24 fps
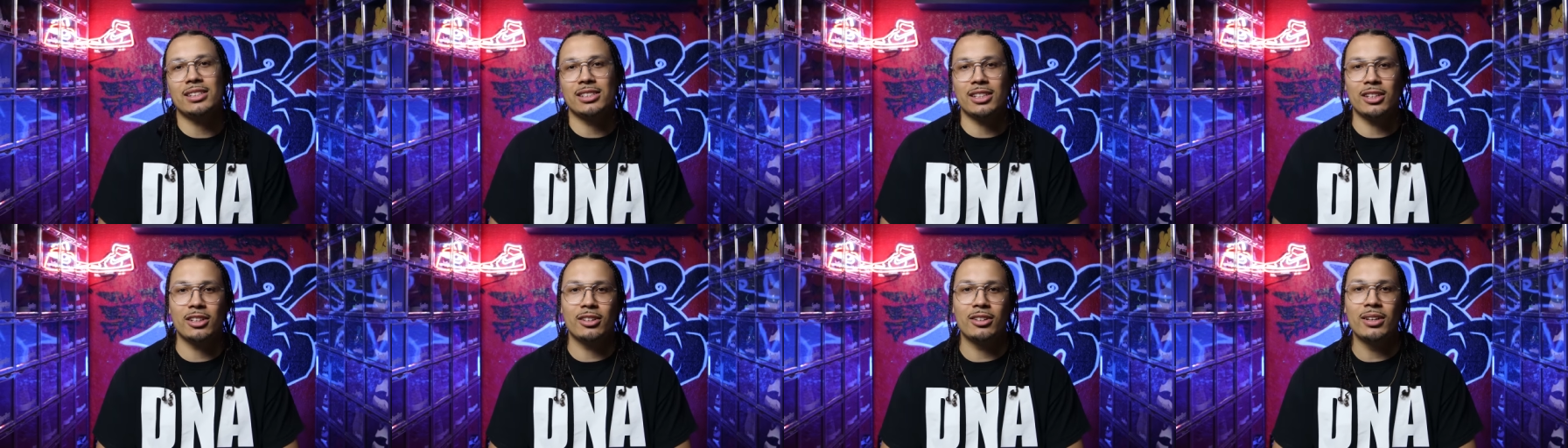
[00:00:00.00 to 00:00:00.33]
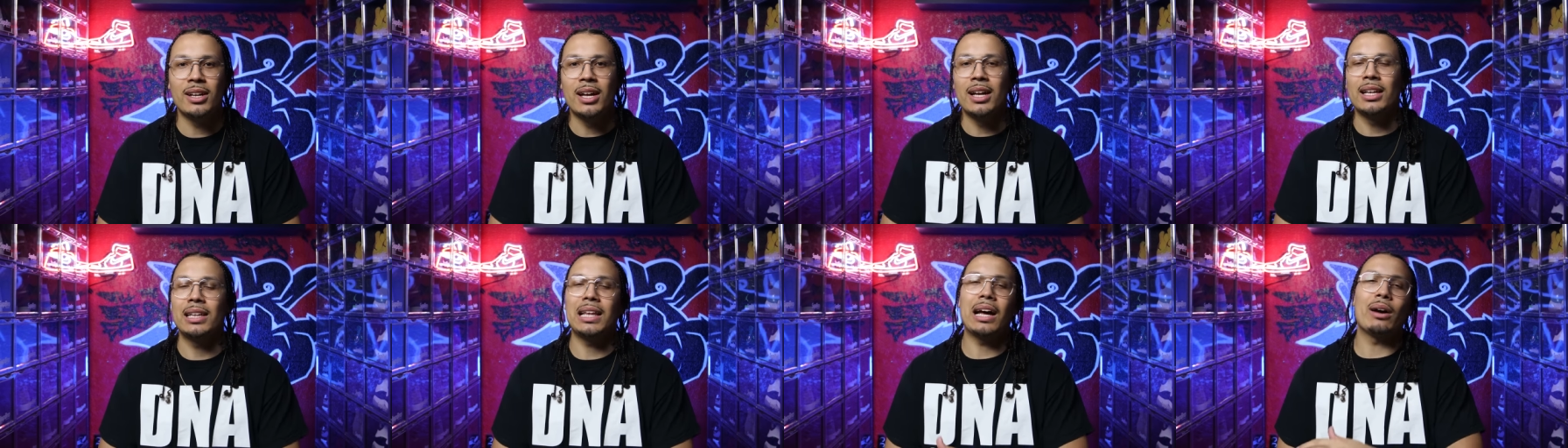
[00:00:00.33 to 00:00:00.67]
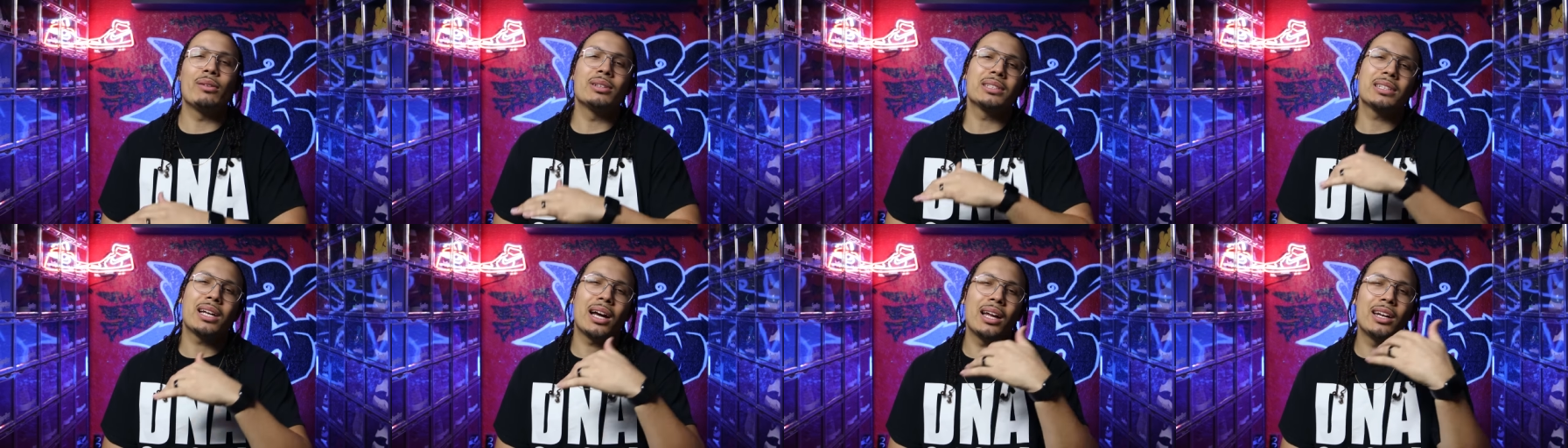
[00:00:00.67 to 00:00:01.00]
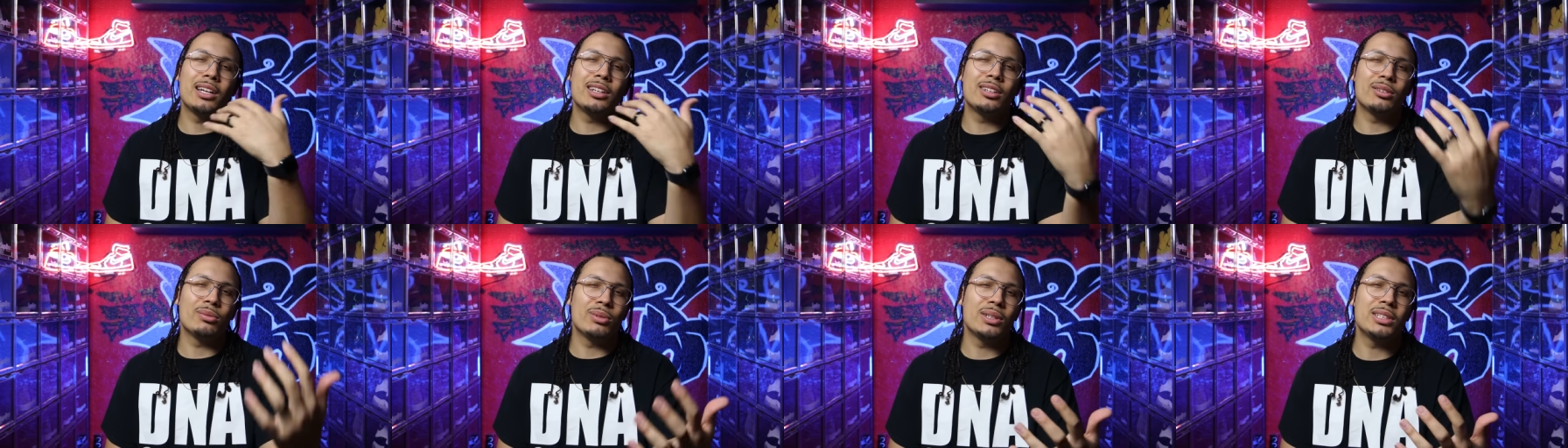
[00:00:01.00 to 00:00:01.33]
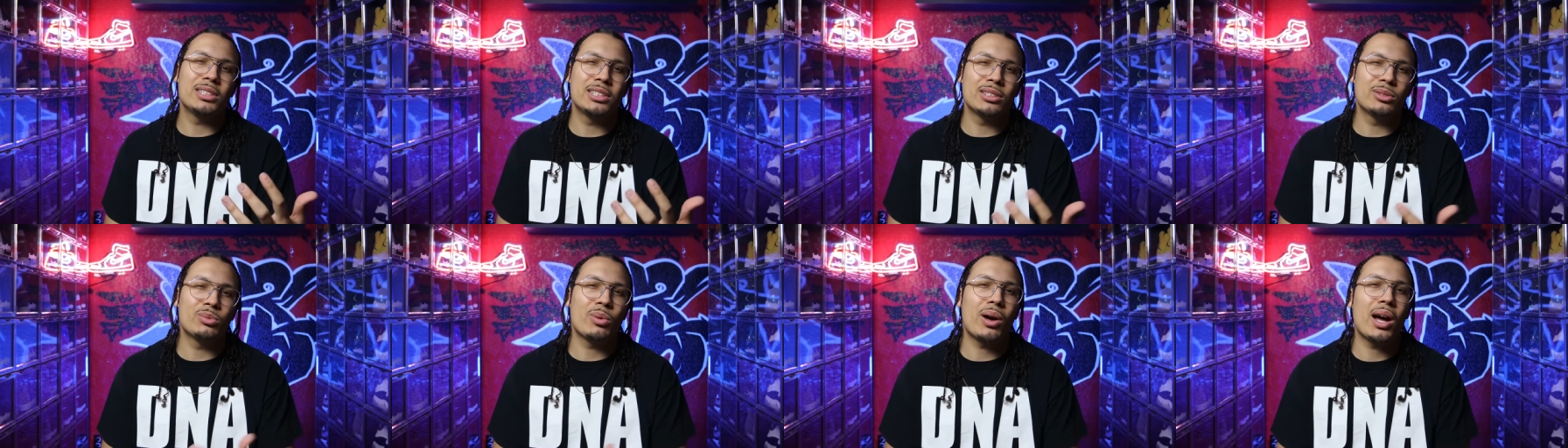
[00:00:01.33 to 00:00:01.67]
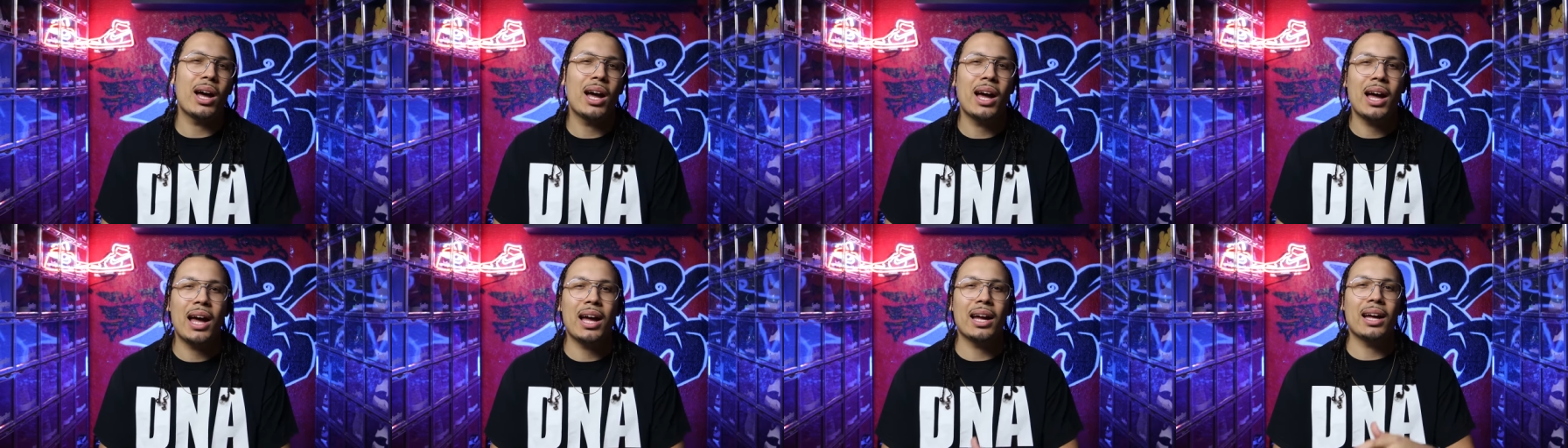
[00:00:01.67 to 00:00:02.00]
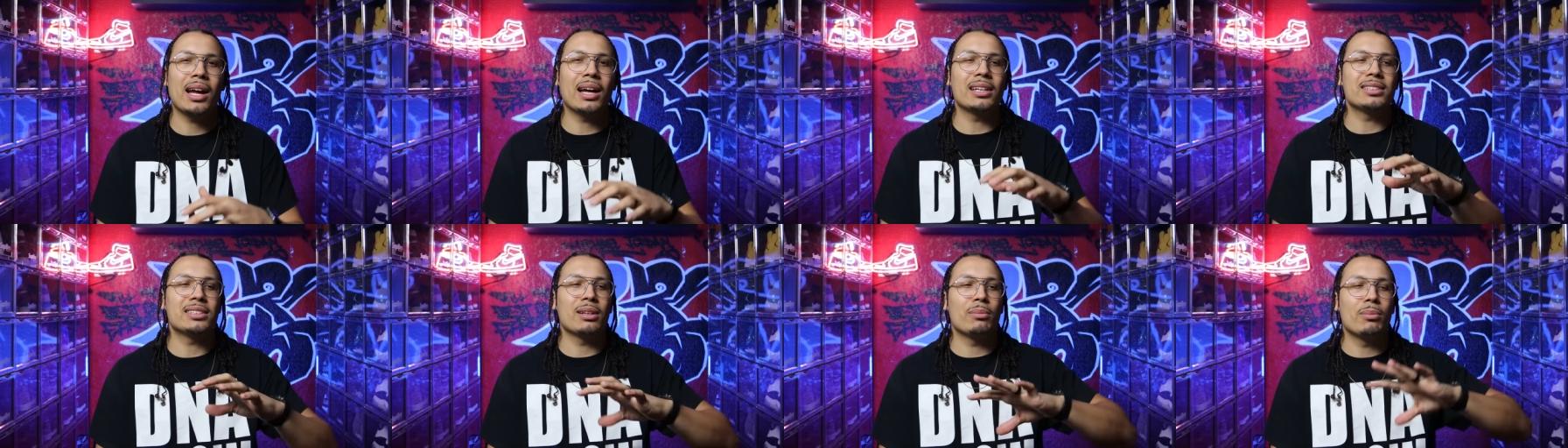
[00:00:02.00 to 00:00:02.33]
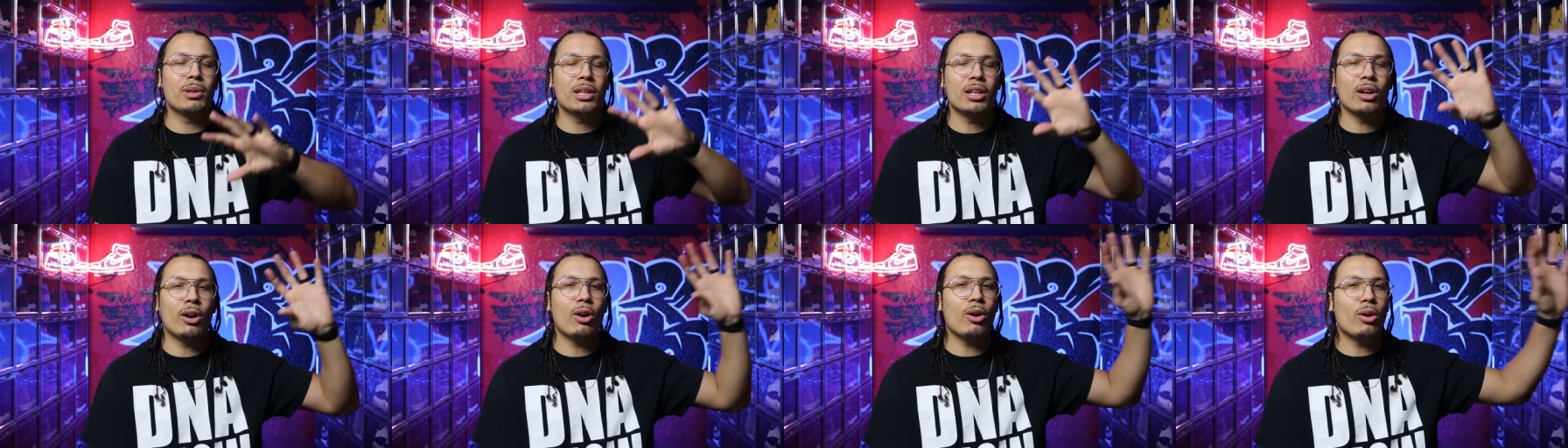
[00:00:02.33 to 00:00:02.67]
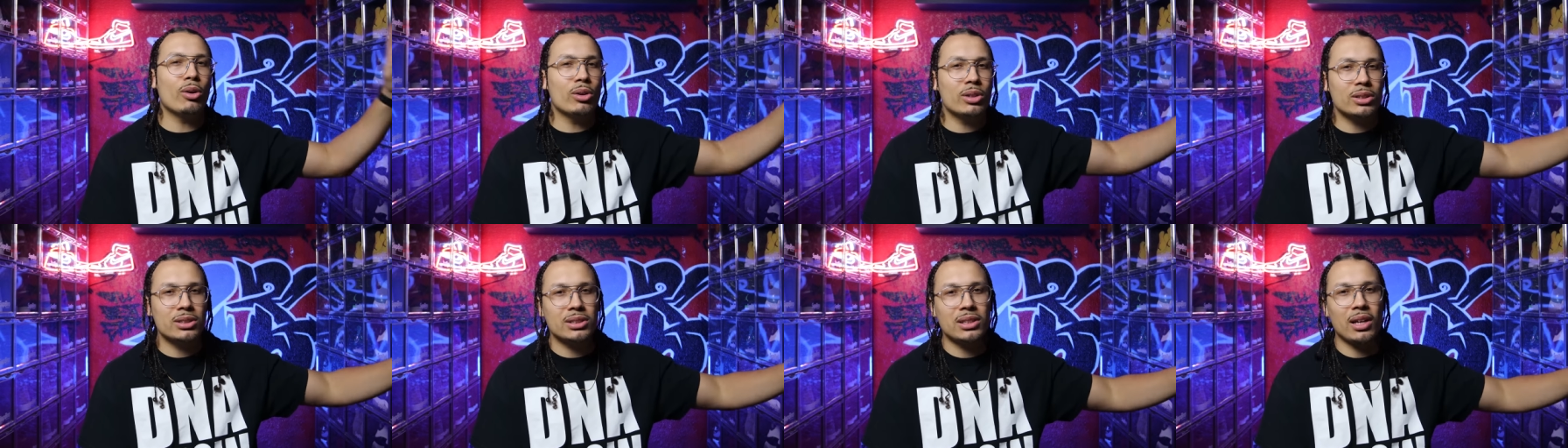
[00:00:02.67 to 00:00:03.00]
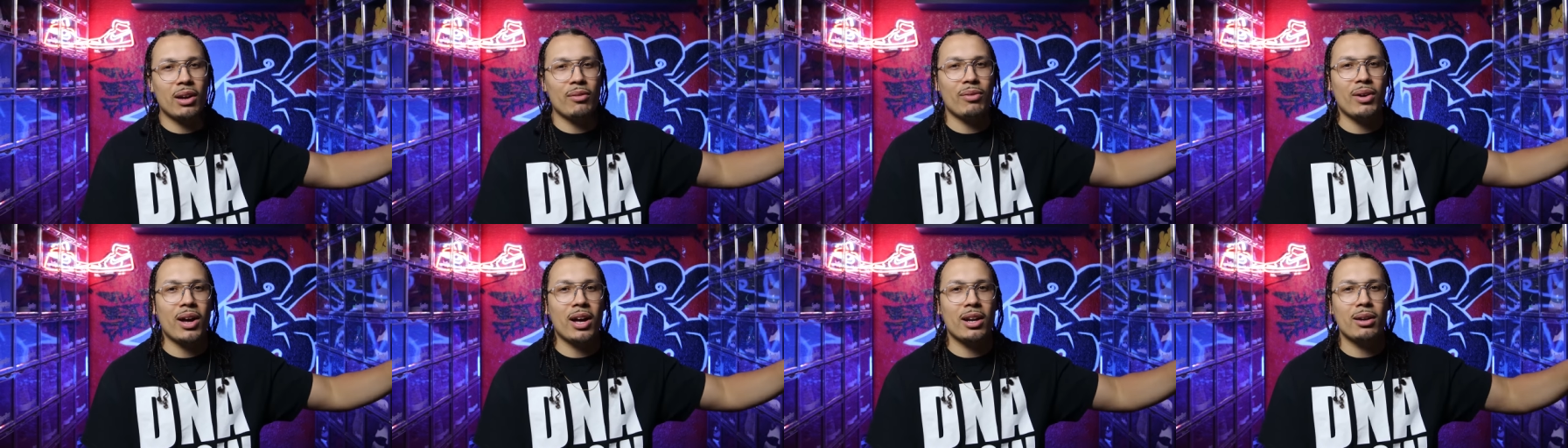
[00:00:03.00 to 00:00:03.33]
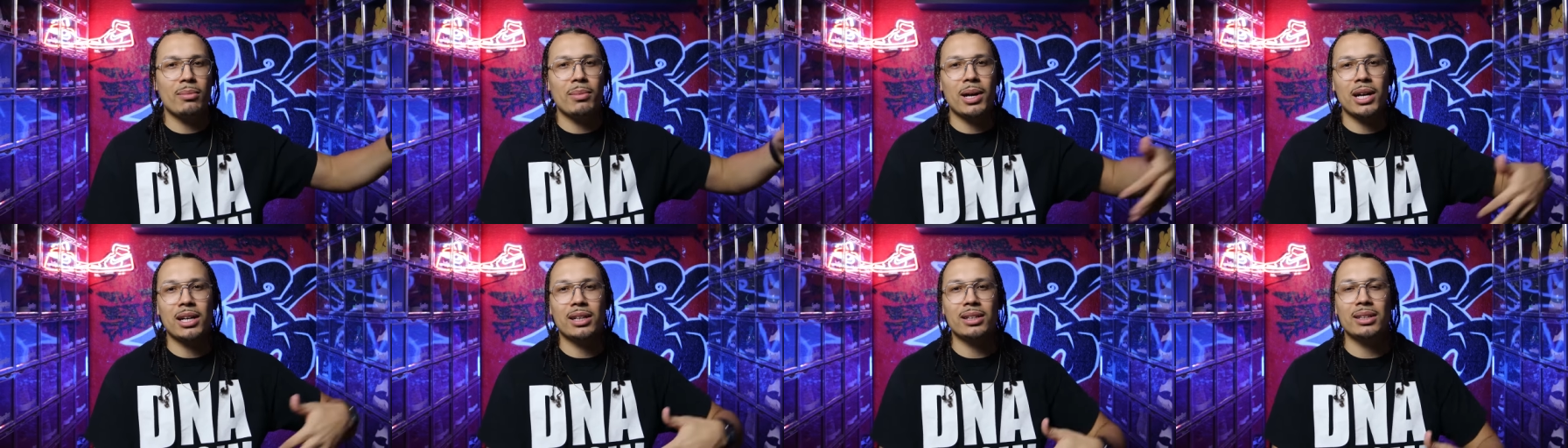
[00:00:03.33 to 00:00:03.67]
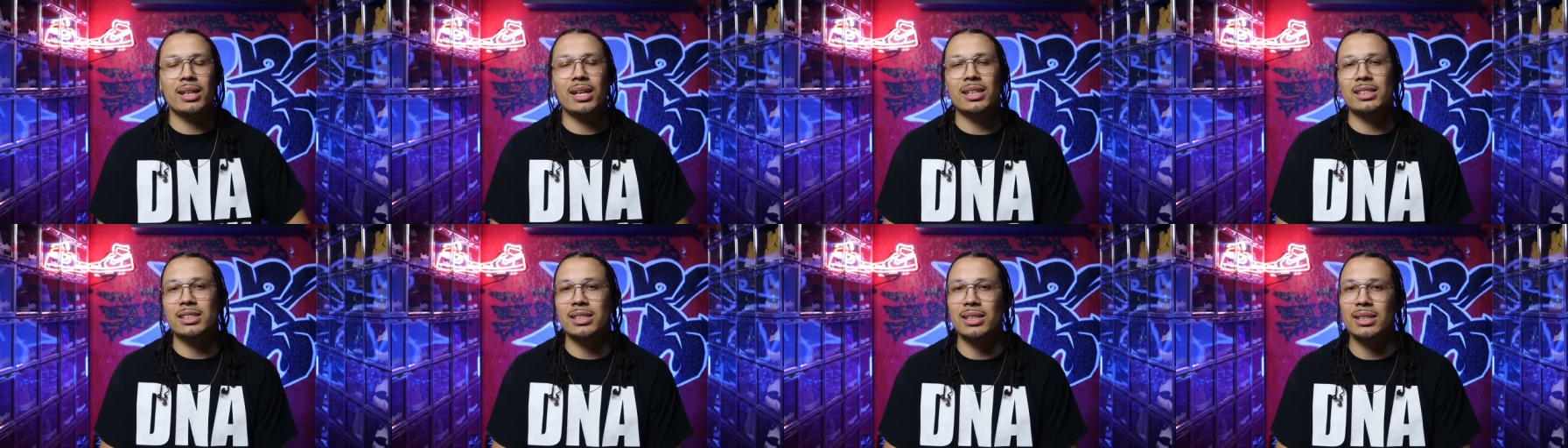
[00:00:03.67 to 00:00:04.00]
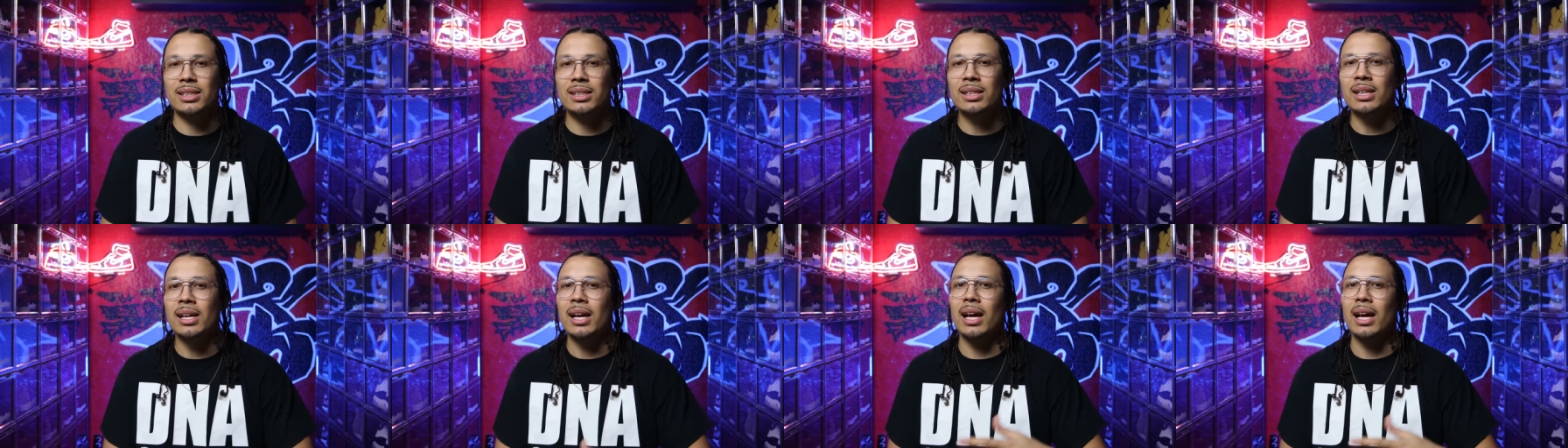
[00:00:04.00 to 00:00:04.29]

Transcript: So that was kind of the reasons why I had got some of the older stuff out of my collection